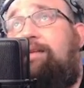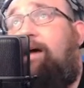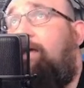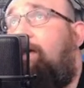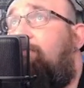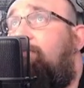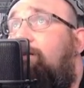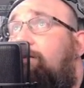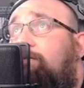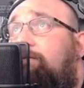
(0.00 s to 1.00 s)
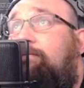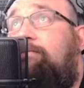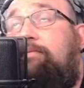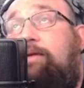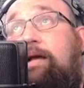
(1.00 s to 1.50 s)
I have not,
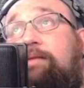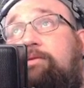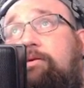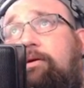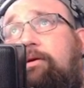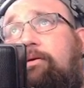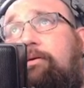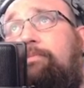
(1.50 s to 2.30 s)
answered the girl.